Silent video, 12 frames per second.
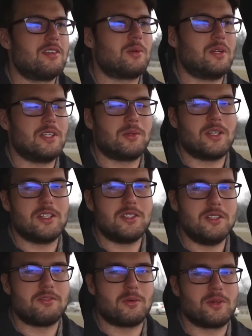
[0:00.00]

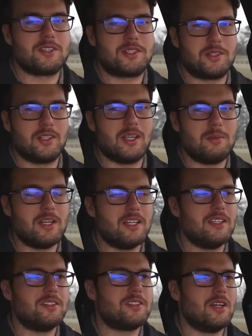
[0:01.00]
2022 Forester
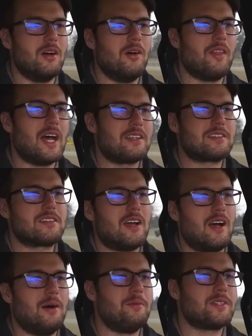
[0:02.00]
Limited, so that's
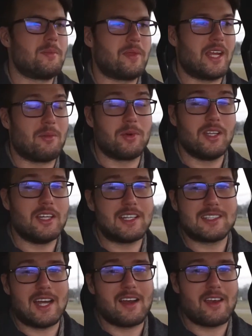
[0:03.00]
something I'm really
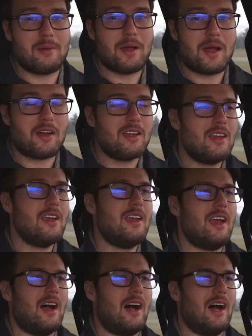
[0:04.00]
excited about.
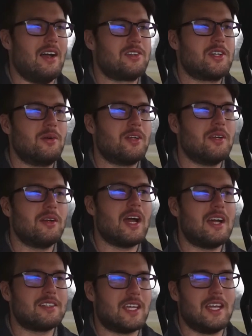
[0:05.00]
Showing you
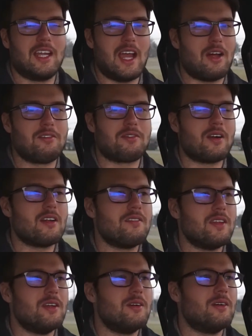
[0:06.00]
guys, getting out in front of
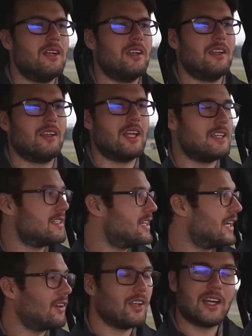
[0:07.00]
you and letting you
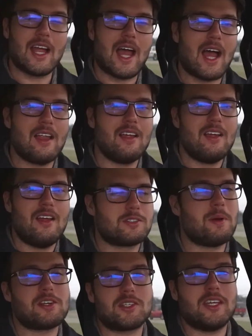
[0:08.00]
take a look at,
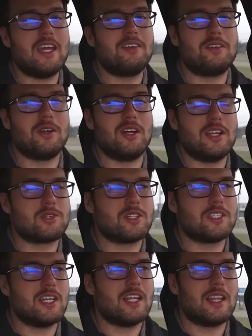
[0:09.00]
especially if you're
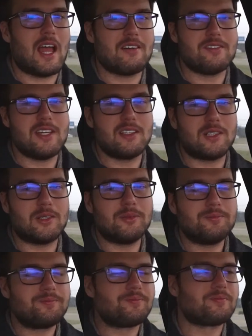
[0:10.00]
interested in that vehicle.
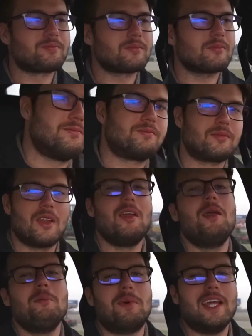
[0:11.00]

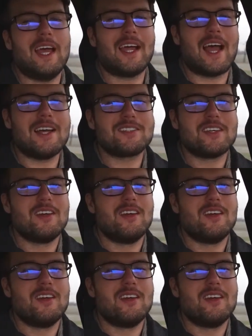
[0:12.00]
But yeah, guys,